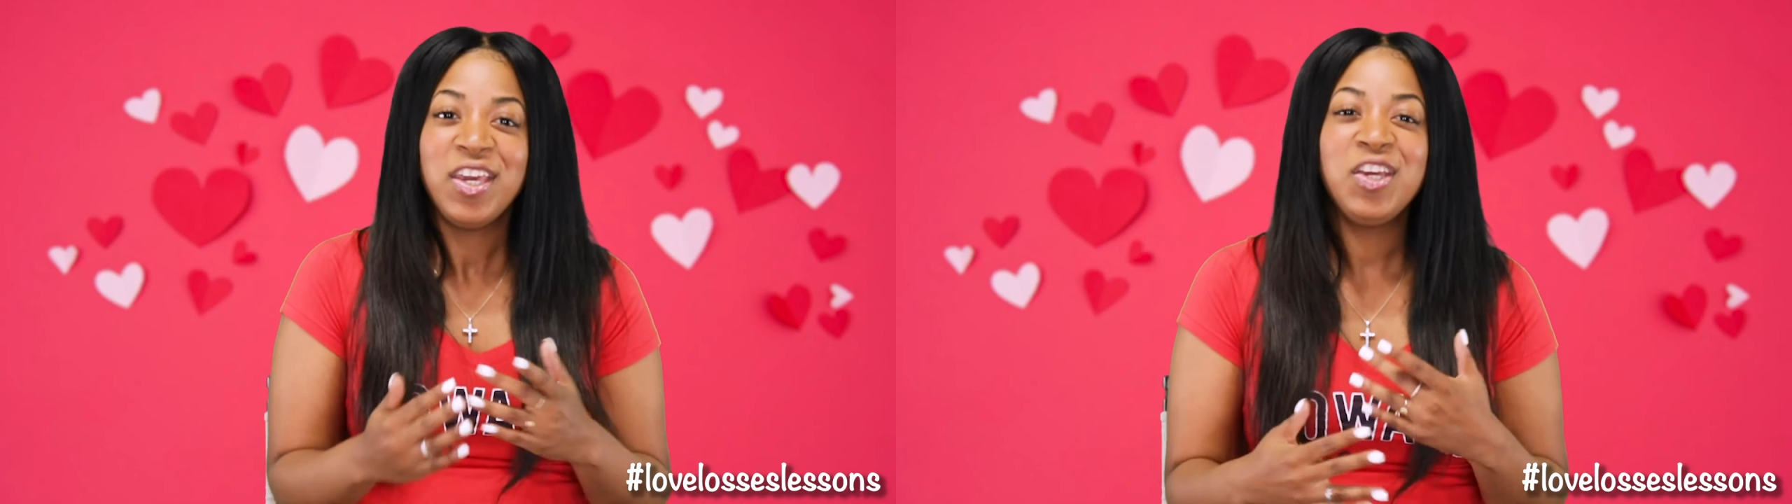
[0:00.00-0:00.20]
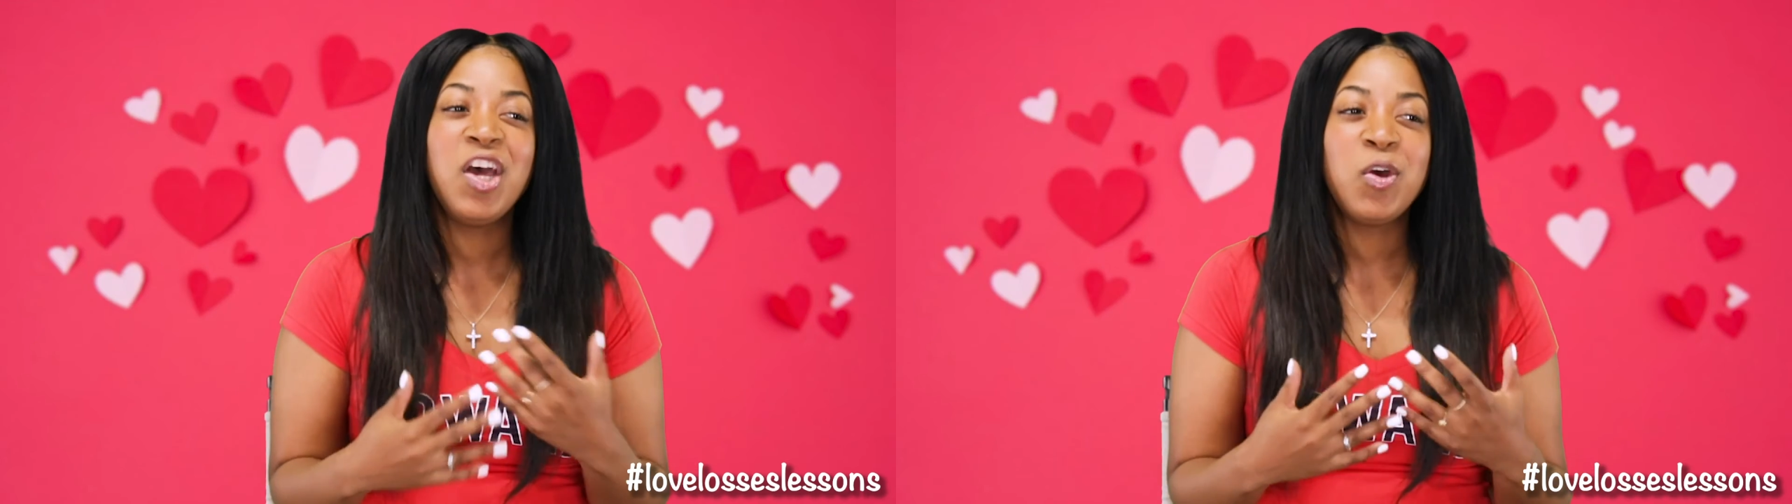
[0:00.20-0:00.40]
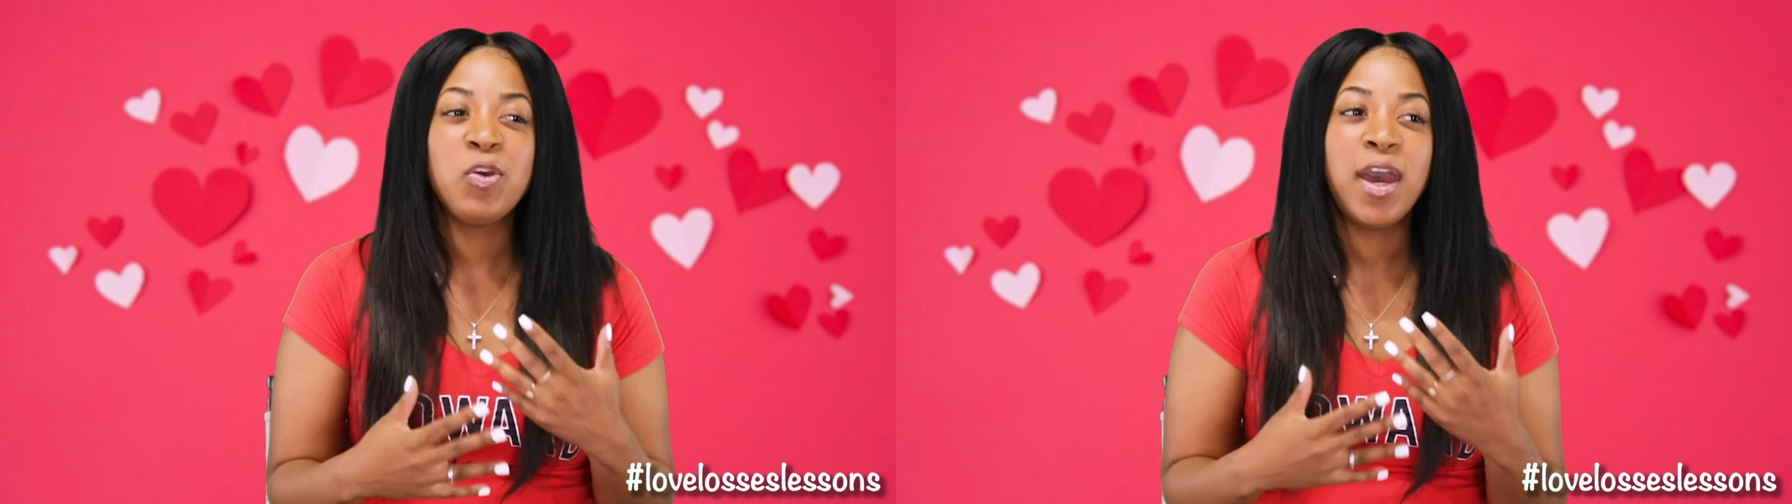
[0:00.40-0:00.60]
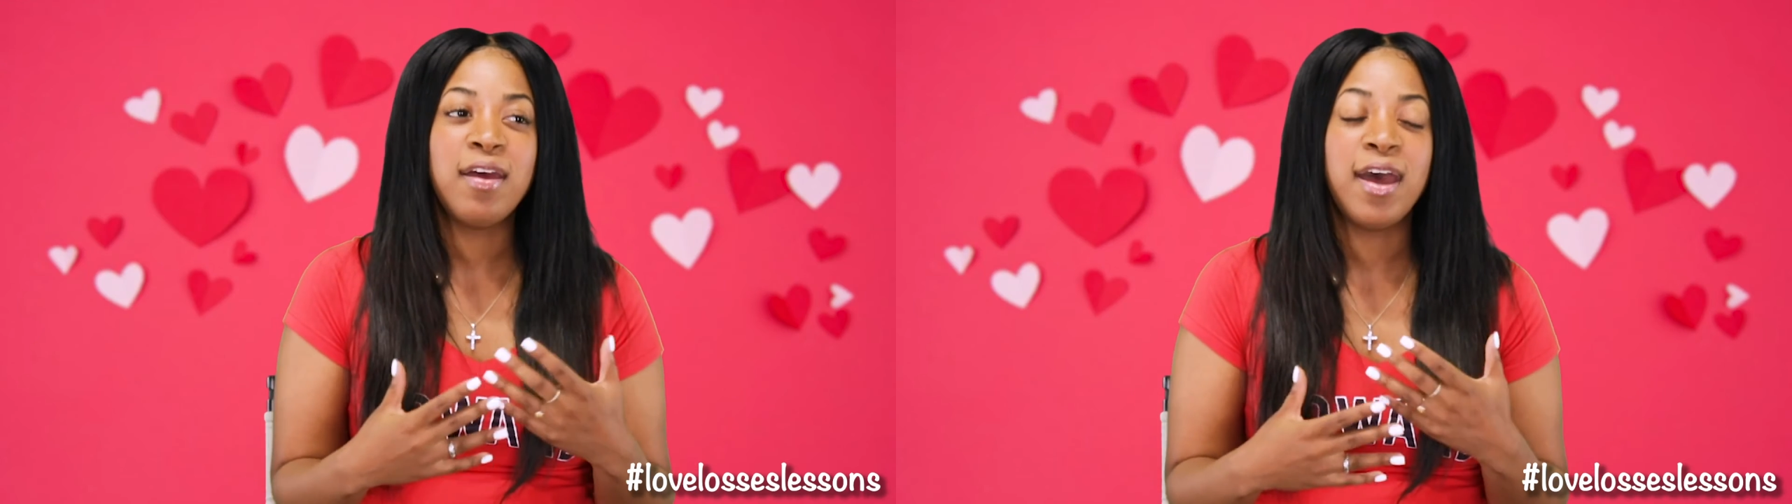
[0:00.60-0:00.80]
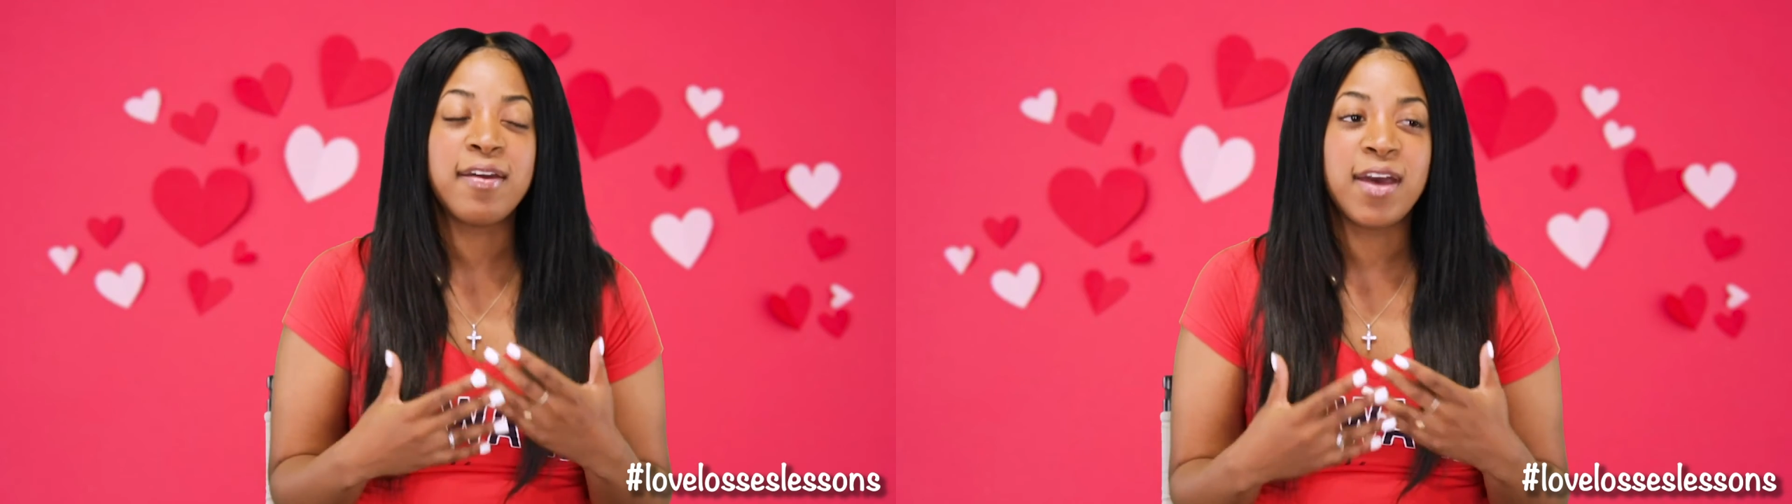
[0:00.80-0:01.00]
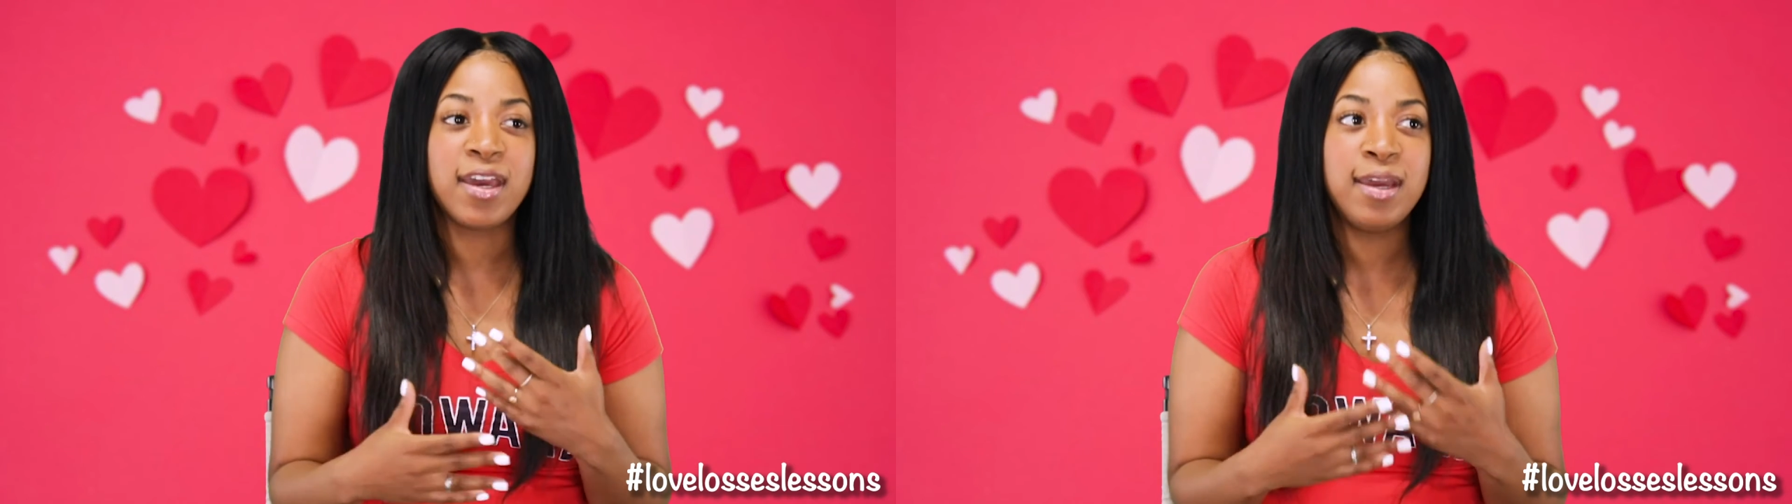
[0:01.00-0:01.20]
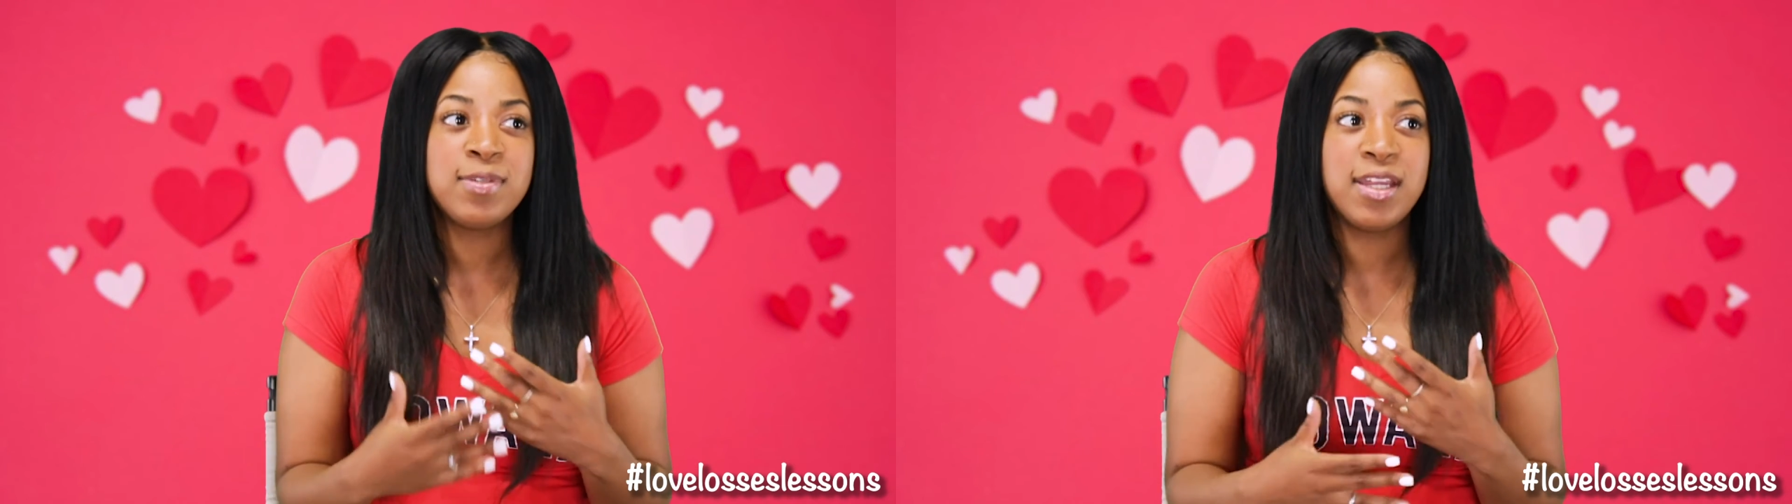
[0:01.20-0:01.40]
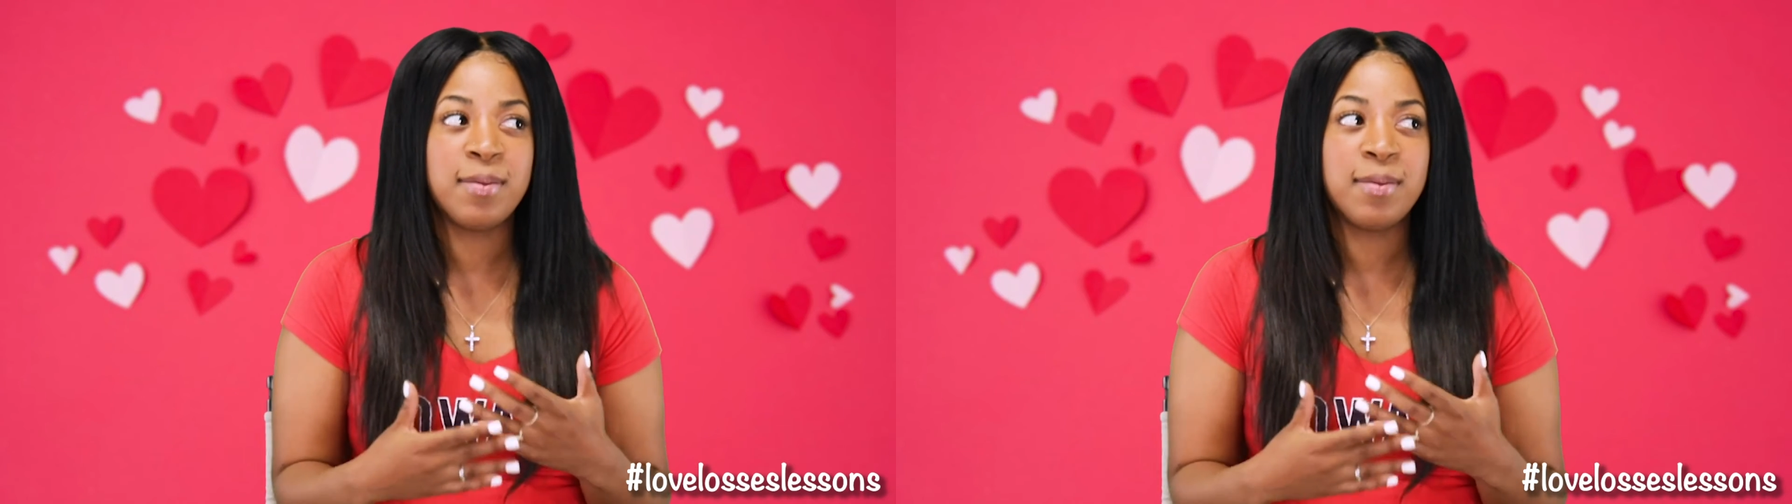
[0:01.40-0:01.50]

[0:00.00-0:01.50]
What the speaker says: came to